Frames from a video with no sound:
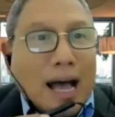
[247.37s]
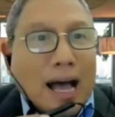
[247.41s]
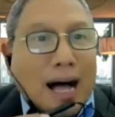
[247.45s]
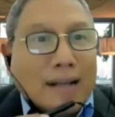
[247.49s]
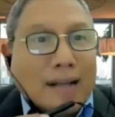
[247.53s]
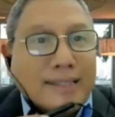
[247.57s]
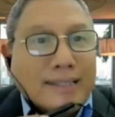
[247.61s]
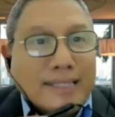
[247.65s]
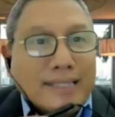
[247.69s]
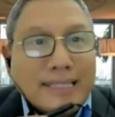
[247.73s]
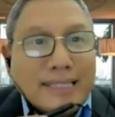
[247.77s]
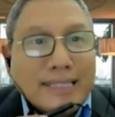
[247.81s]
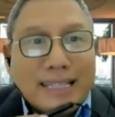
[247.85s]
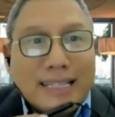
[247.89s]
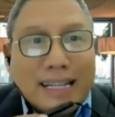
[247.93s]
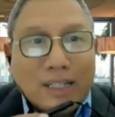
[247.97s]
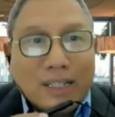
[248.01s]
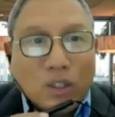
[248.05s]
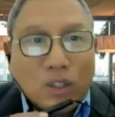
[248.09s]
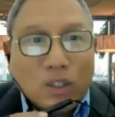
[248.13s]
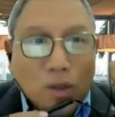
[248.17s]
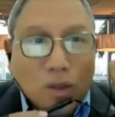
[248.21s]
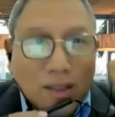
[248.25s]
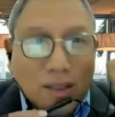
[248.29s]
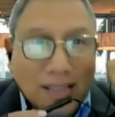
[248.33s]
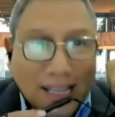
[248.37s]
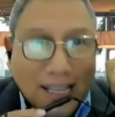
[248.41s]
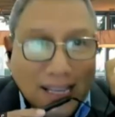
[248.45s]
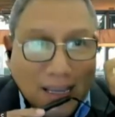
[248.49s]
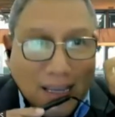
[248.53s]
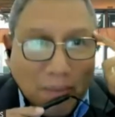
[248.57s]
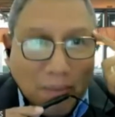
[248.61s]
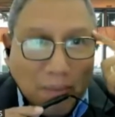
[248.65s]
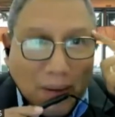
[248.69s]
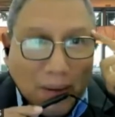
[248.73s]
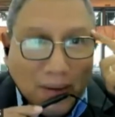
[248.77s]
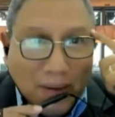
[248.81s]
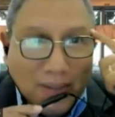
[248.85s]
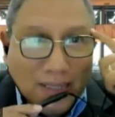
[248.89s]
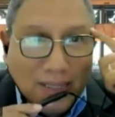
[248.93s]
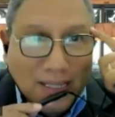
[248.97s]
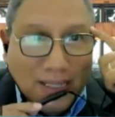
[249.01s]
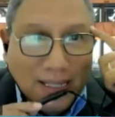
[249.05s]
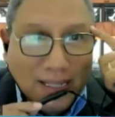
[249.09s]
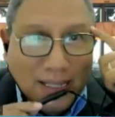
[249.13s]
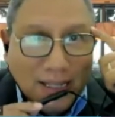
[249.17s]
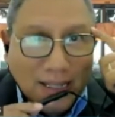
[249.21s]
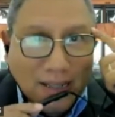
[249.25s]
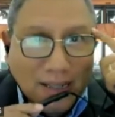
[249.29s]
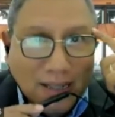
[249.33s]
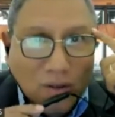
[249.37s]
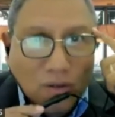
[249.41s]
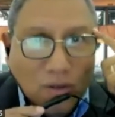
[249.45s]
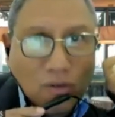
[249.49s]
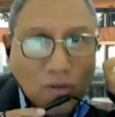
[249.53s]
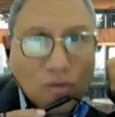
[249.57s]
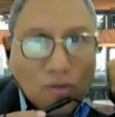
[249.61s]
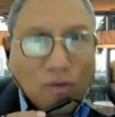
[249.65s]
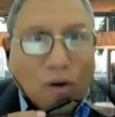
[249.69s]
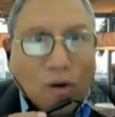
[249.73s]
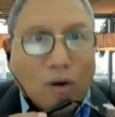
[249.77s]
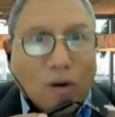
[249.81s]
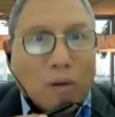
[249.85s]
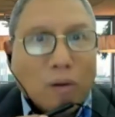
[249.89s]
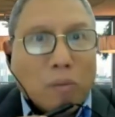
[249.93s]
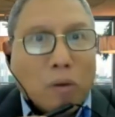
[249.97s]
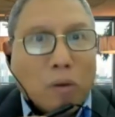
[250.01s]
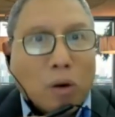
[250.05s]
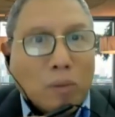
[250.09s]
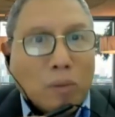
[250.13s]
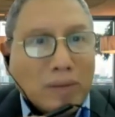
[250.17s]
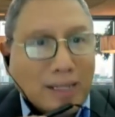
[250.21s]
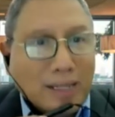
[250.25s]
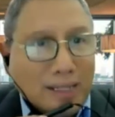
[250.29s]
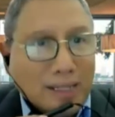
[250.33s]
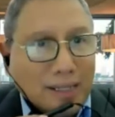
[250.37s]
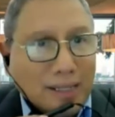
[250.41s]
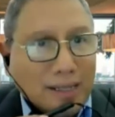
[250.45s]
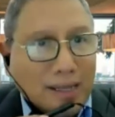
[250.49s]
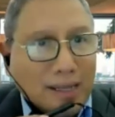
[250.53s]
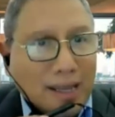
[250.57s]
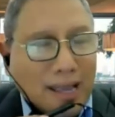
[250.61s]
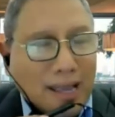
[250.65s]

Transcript: I'll just let you think about it for a moment.